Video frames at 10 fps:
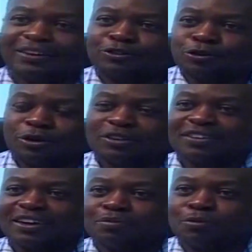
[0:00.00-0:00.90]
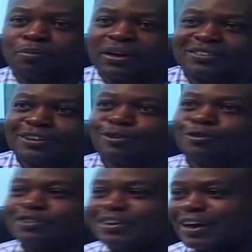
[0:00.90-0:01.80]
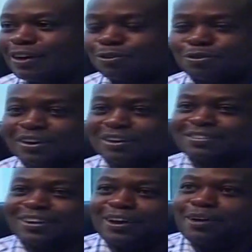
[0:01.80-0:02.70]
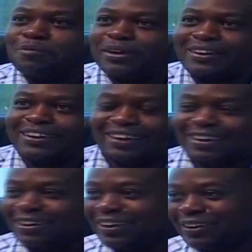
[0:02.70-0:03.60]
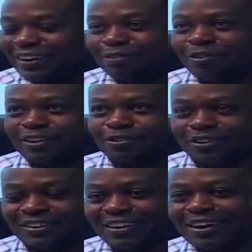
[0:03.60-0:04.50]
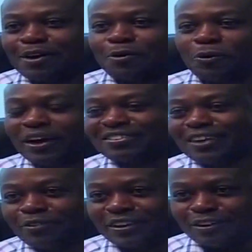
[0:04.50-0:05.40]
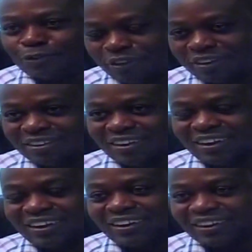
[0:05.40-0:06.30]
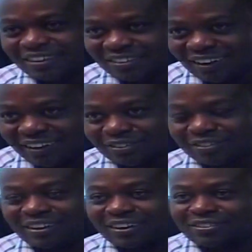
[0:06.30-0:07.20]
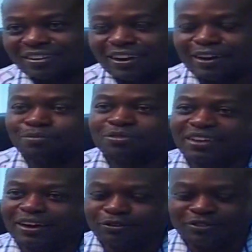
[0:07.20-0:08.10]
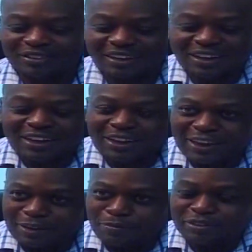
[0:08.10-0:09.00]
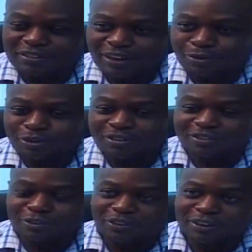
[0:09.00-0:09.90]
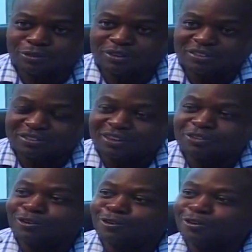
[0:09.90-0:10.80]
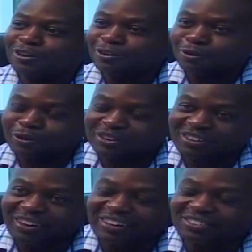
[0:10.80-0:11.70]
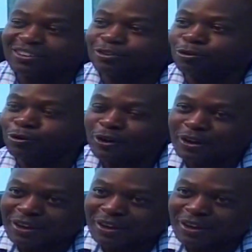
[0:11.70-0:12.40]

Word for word: The story is that Mombasa is losing cargo to Dar es Salaam and, and, and, and vice versa. We are serving different uh, hinterlands. Dar es Salaam serves uh, basically what is referred to as the Central Corridor, which links it to uh, uh,